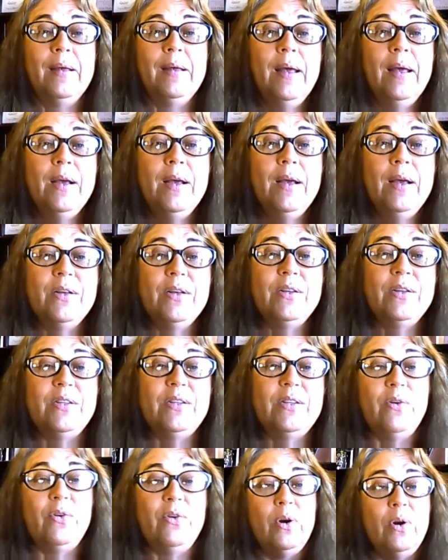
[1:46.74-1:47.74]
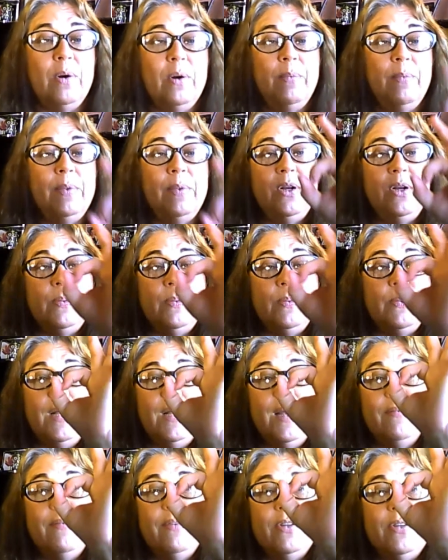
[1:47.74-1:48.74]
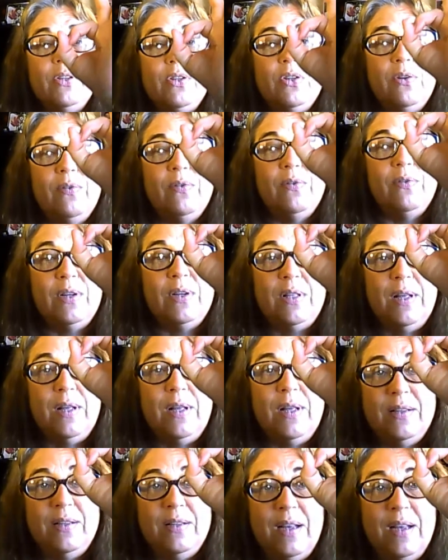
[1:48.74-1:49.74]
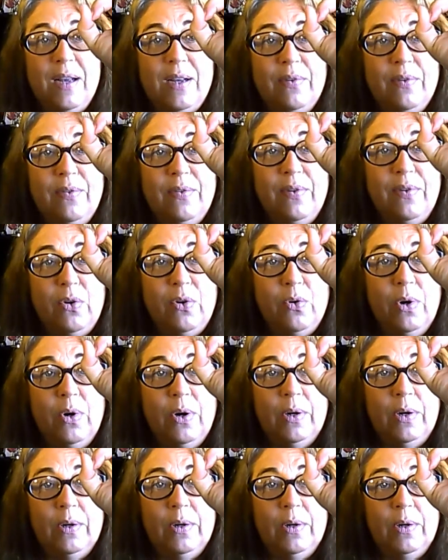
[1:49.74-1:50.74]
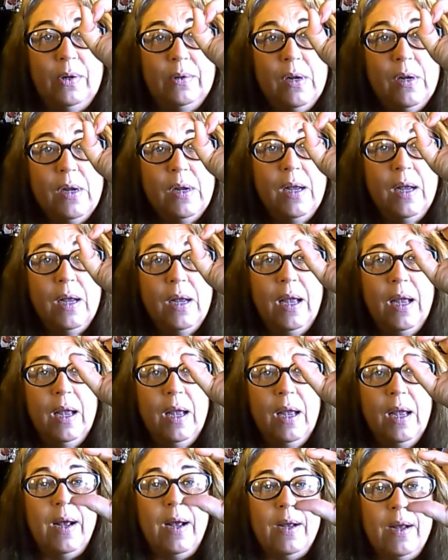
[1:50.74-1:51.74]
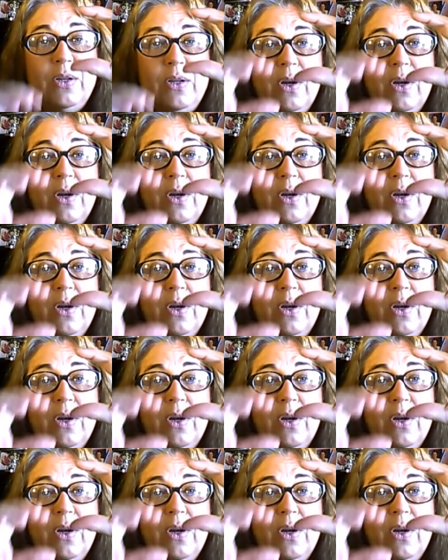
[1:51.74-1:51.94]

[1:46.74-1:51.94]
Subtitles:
So normally you're supposed to have a cervix like the size of a quarter, and when I talk really